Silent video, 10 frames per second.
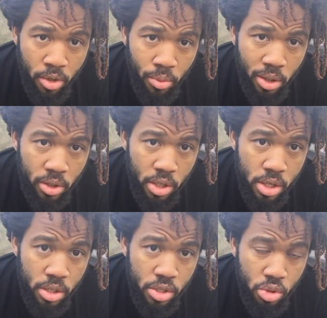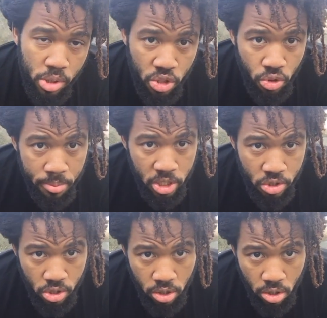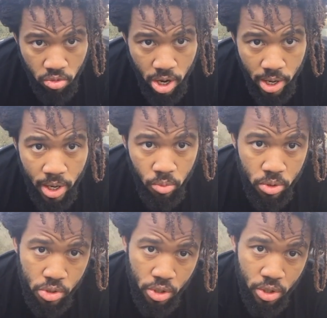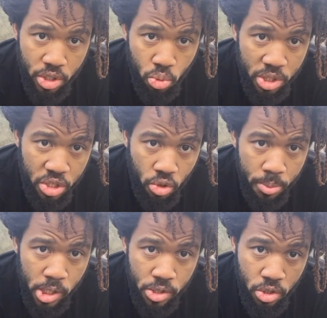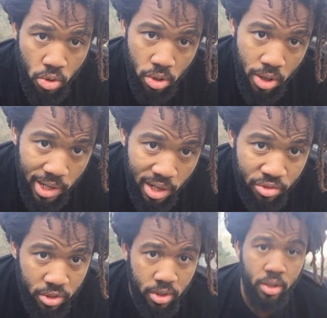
We're gonna switch dominance on our right and we're also gonna switch dominance on our left.